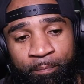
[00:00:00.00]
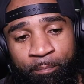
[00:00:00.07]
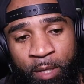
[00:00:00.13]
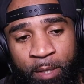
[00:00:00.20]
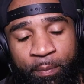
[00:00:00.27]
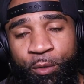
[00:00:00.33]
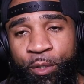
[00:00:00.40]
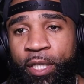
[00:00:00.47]

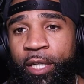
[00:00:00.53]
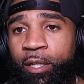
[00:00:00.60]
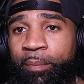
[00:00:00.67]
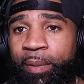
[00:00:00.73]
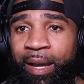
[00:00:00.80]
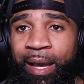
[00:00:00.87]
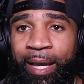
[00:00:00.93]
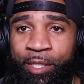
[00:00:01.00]
people care
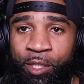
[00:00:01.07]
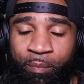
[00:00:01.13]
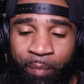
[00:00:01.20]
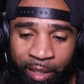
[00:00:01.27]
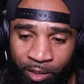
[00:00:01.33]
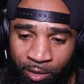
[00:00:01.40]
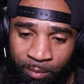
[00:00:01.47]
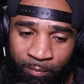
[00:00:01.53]
about how you
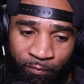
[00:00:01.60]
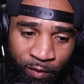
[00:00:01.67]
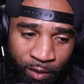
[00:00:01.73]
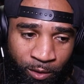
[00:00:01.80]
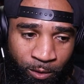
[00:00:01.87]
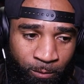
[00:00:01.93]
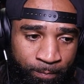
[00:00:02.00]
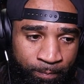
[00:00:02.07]
make them
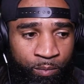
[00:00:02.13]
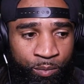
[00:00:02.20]
feel.